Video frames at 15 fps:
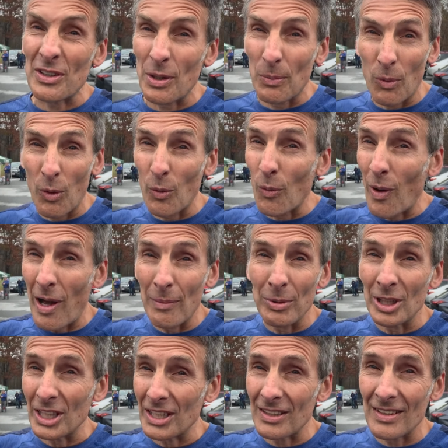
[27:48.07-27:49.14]
They're more
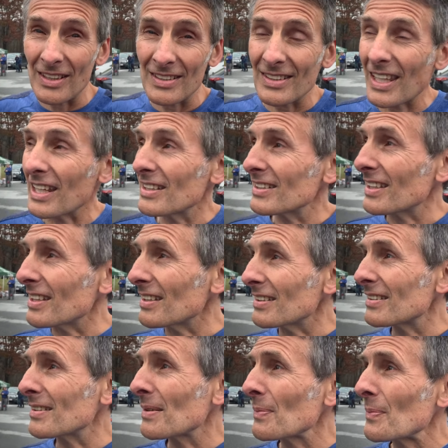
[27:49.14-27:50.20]
wobbly than skate
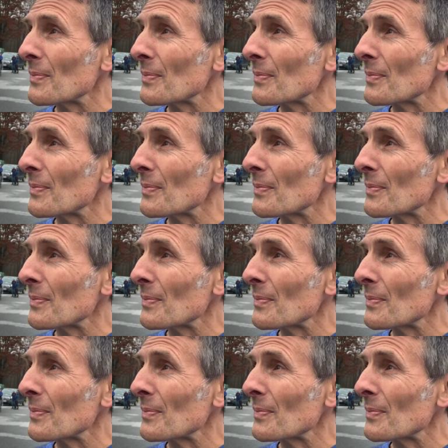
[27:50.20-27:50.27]
skis.